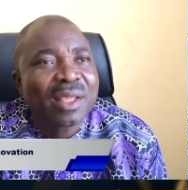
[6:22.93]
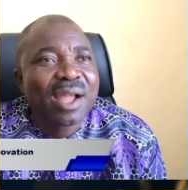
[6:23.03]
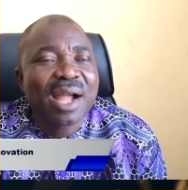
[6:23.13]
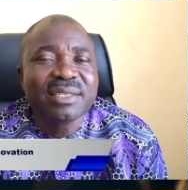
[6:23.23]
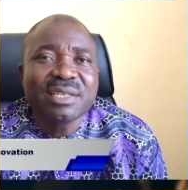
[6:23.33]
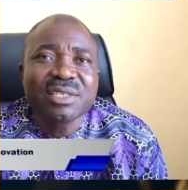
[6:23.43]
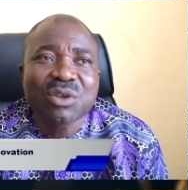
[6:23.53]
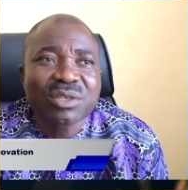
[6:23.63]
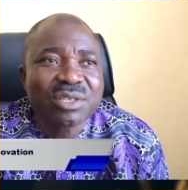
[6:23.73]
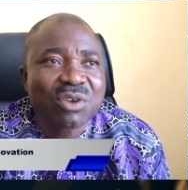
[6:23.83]
And these
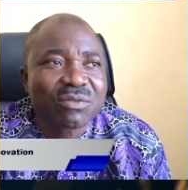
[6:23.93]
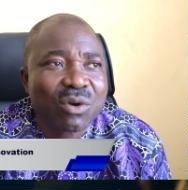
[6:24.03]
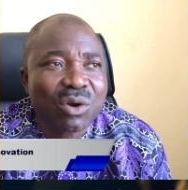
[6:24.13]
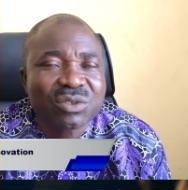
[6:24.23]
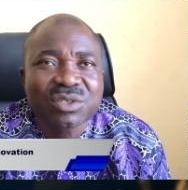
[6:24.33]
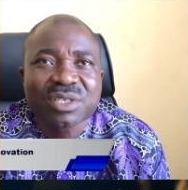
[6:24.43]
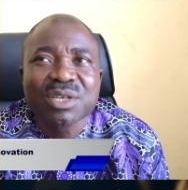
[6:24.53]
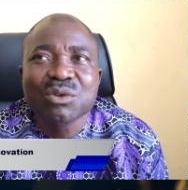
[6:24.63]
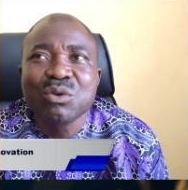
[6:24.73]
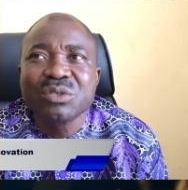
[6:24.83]
resources, of course,
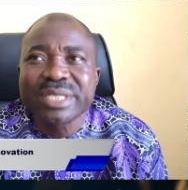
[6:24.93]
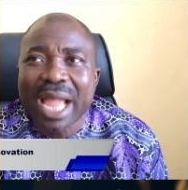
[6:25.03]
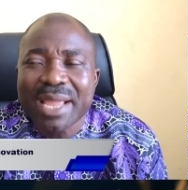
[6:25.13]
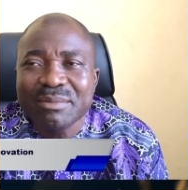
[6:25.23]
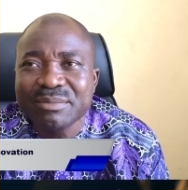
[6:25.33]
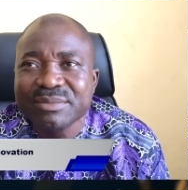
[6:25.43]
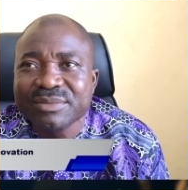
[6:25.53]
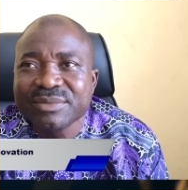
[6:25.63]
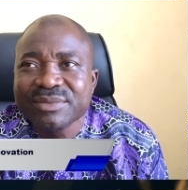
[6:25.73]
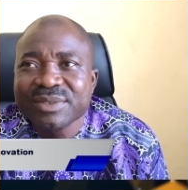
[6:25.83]
includes time,
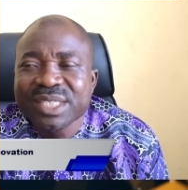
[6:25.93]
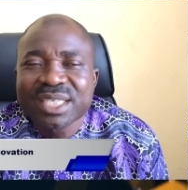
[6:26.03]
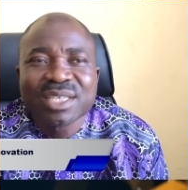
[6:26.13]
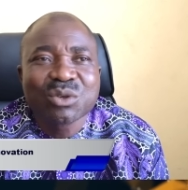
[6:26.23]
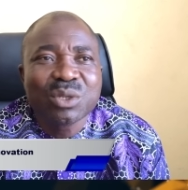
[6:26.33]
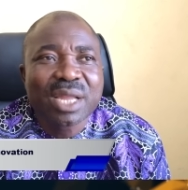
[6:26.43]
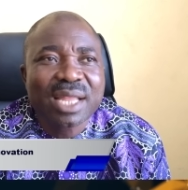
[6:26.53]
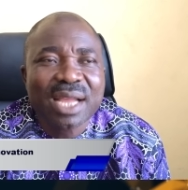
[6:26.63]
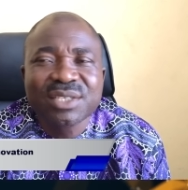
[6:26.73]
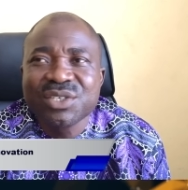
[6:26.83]
his own
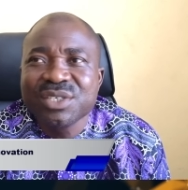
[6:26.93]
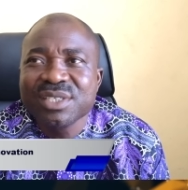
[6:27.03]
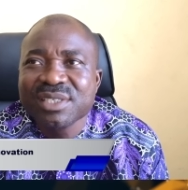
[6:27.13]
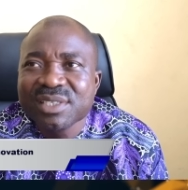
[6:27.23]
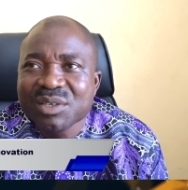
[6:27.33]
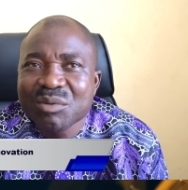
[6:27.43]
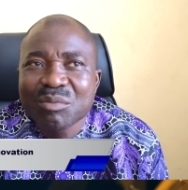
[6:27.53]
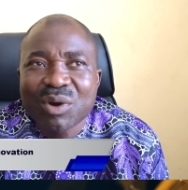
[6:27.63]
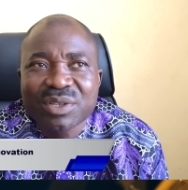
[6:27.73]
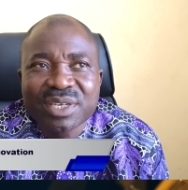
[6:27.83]
energy,
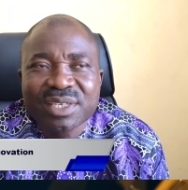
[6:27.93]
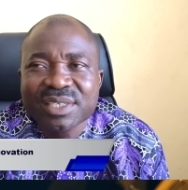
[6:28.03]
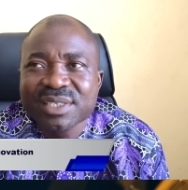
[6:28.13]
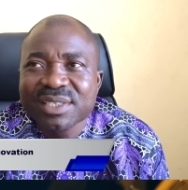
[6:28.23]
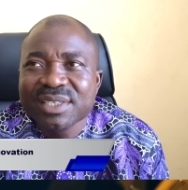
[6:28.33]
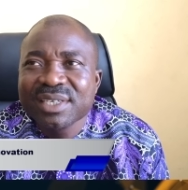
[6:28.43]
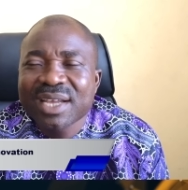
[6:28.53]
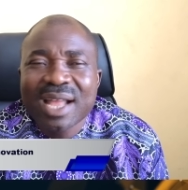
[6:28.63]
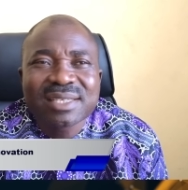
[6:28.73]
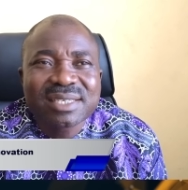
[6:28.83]
money,
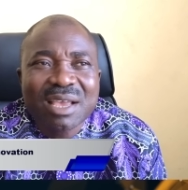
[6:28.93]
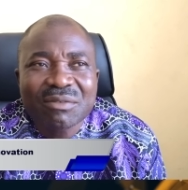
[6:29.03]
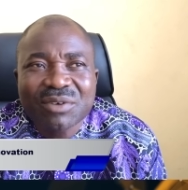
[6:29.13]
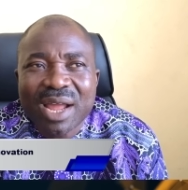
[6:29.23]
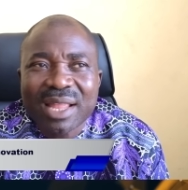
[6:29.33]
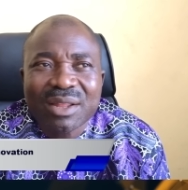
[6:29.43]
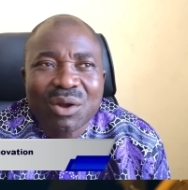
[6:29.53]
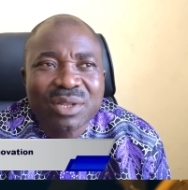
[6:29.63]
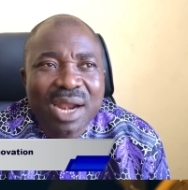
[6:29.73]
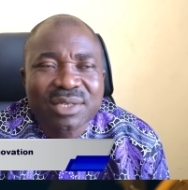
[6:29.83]
and several
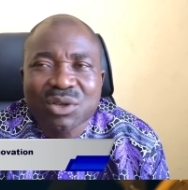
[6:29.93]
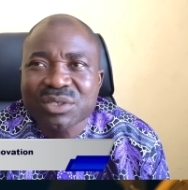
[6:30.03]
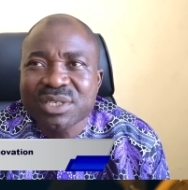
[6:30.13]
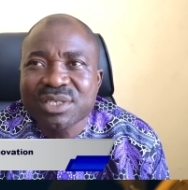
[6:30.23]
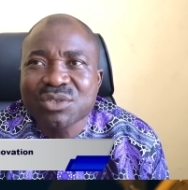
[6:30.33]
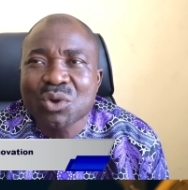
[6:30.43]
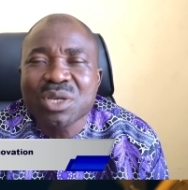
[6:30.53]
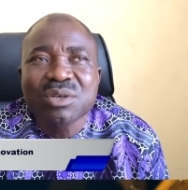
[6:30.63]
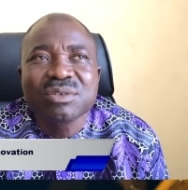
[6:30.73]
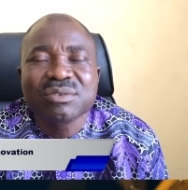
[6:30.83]
other resources
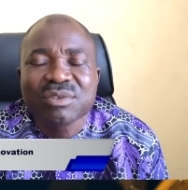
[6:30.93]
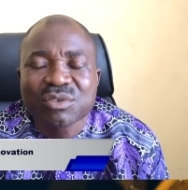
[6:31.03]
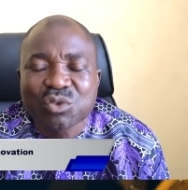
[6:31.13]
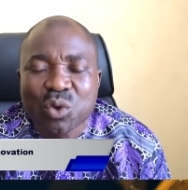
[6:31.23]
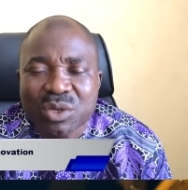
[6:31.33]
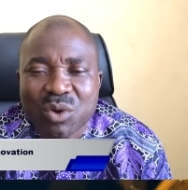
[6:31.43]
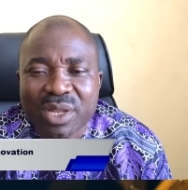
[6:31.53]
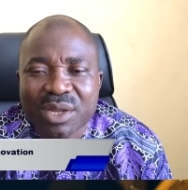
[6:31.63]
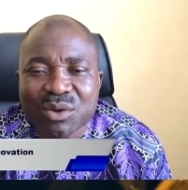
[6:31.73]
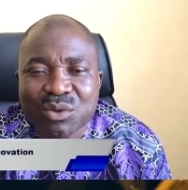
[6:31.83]
to
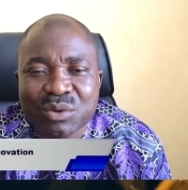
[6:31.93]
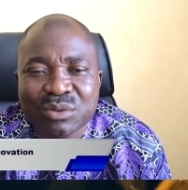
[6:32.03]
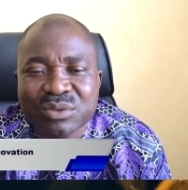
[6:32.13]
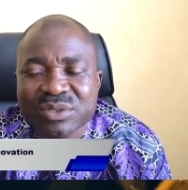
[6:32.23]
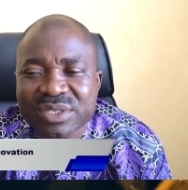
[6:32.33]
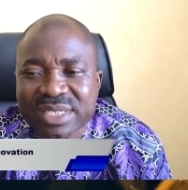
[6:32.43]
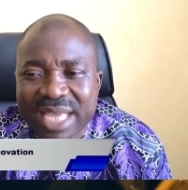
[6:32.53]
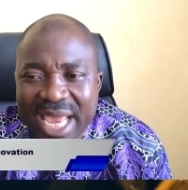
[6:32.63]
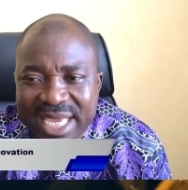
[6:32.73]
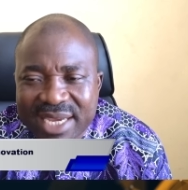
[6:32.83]
equally include
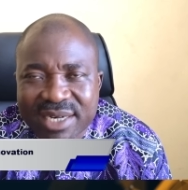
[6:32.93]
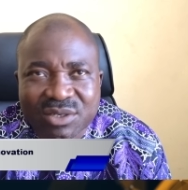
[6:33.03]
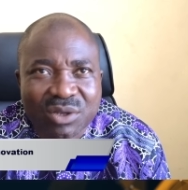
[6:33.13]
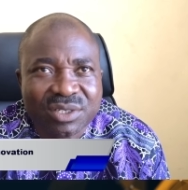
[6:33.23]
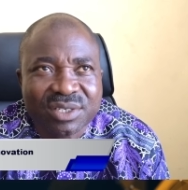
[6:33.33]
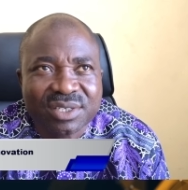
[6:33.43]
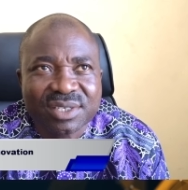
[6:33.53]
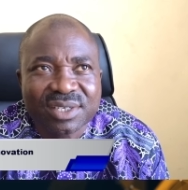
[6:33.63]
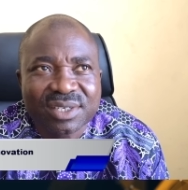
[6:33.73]
psychic resources,